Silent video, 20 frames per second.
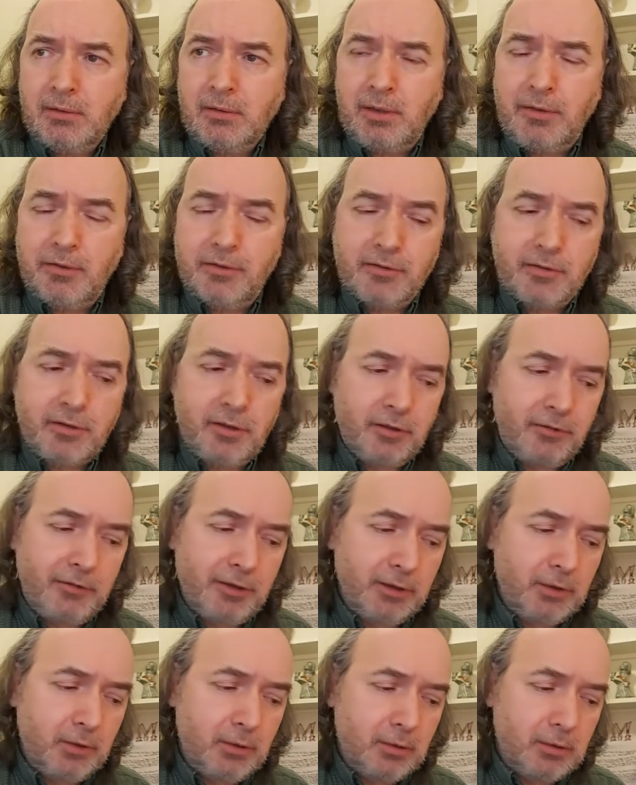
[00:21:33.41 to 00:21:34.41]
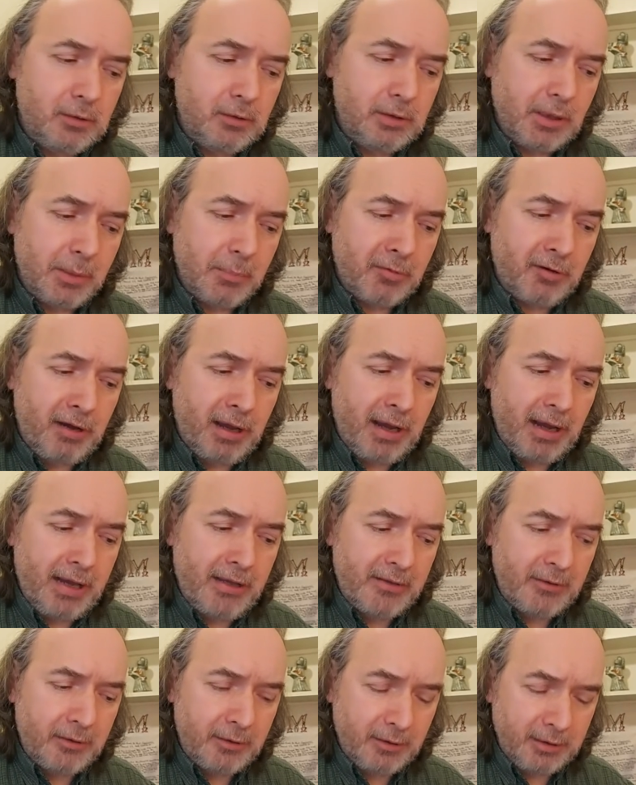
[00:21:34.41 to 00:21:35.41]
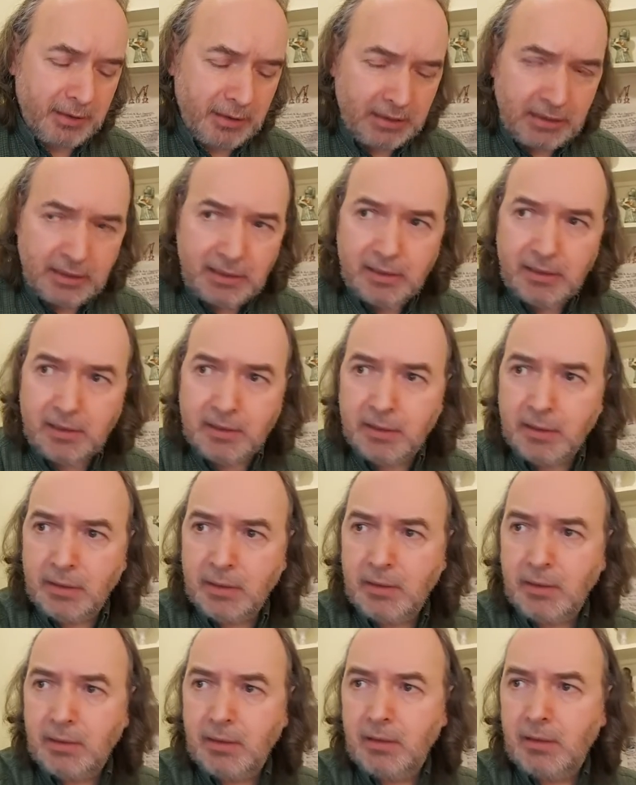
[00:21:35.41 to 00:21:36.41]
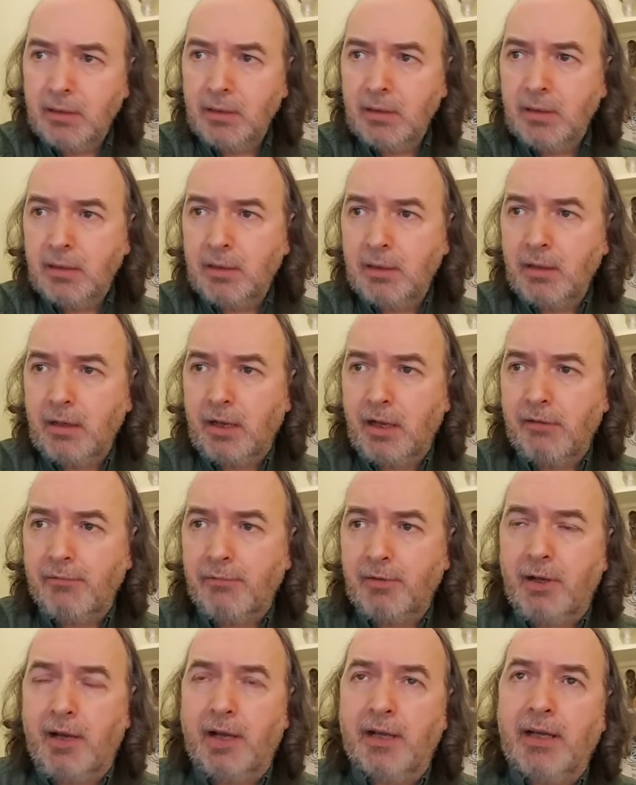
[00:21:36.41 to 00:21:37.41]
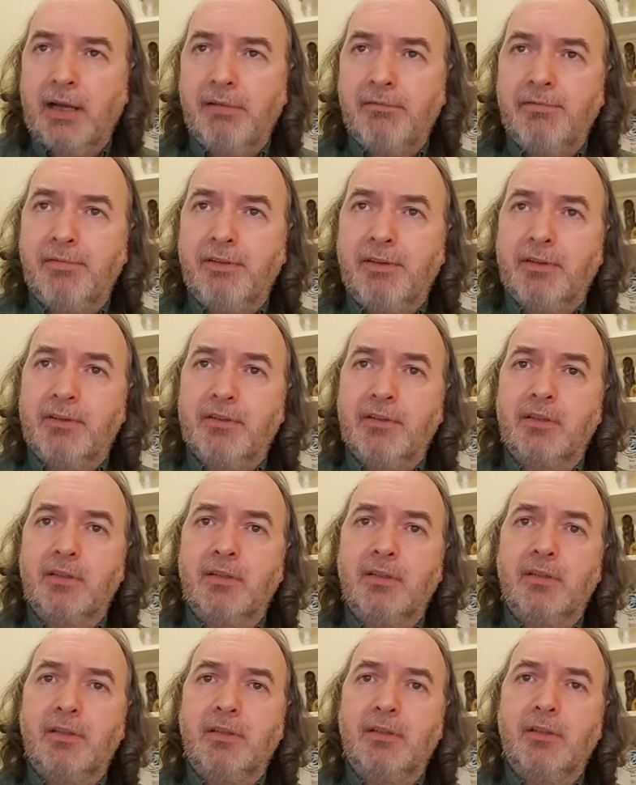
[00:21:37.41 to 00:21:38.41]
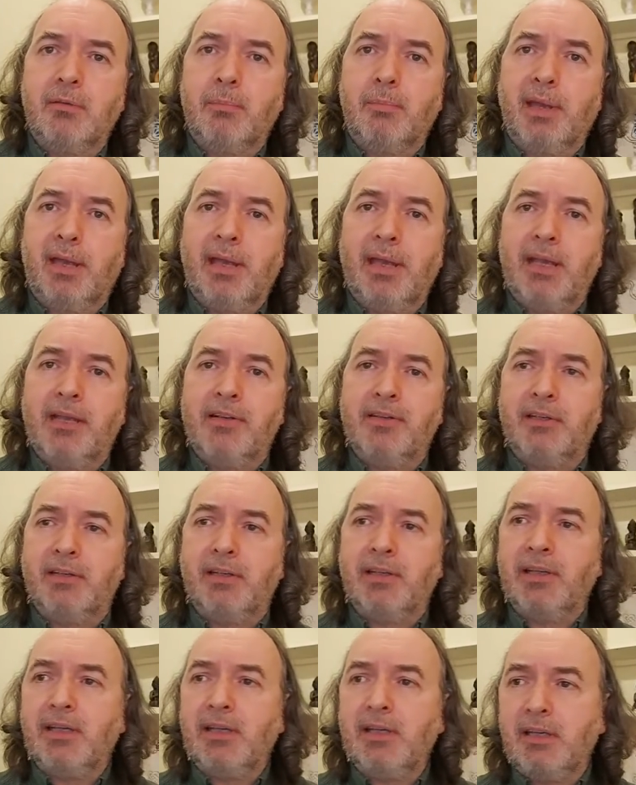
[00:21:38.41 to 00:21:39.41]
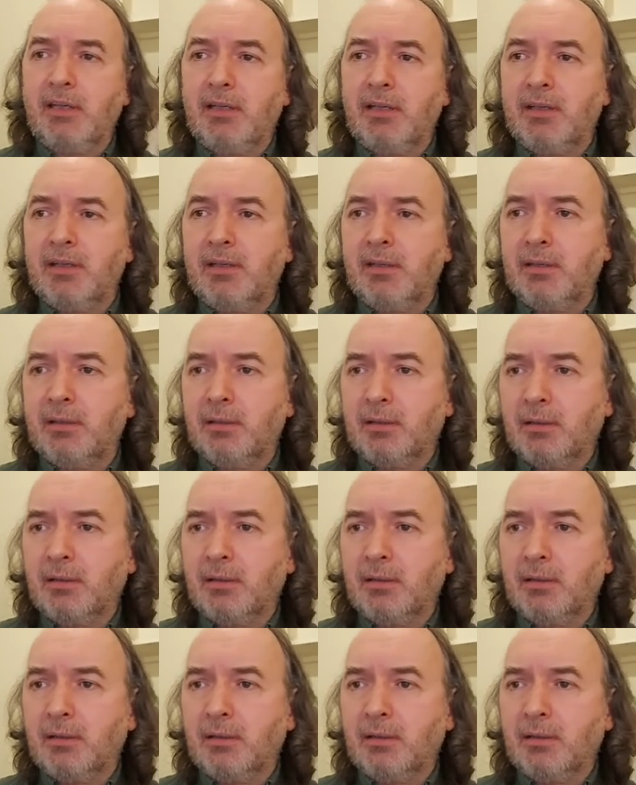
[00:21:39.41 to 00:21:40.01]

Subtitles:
ensuring all the bride could need, and for her comfort paid her heed.